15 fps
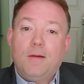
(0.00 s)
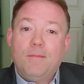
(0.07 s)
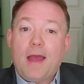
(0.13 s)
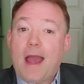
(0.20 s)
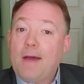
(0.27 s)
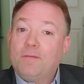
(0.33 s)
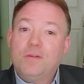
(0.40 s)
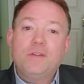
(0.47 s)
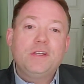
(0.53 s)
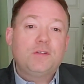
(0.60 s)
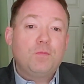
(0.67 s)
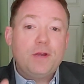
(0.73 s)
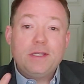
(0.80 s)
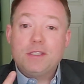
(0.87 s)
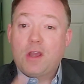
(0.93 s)
After this
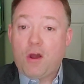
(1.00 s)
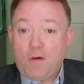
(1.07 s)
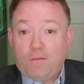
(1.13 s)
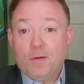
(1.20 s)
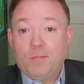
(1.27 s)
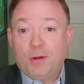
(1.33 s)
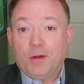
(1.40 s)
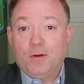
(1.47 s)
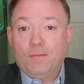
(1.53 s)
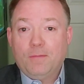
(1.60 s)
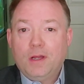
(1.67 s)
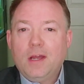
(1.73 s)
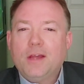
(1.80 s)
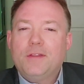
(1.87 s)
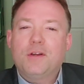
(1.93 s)
week's COVID bill,
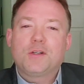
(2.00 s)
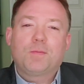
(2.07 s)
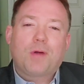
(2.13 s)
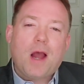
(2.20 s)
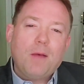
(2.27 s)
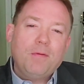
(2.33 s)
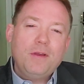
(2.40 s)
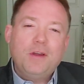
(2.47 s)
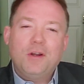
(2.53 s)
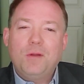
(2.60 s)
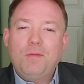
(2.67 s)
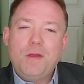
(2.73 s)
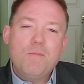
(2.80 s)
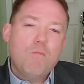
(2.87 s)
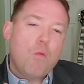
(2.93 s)
there's probably going to
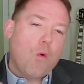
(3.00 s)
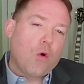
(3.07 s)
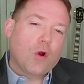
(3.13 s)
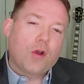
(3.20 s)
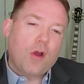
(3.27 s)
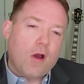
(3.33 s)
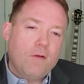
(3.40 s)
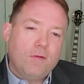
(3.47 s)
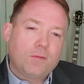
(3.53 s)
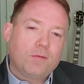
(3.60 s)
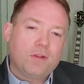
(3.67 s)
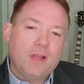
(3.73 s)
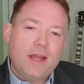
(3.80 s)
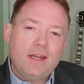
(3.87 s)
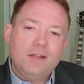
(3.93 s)
be more
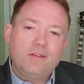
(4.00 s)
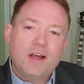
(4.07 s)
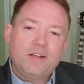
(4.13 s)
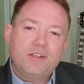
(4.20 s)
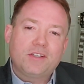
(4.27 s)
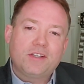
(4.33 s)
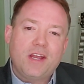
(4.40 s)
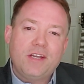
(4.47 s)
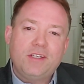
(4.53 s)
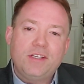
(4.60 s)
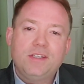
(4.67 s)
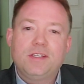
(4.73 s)
COVID-related legislation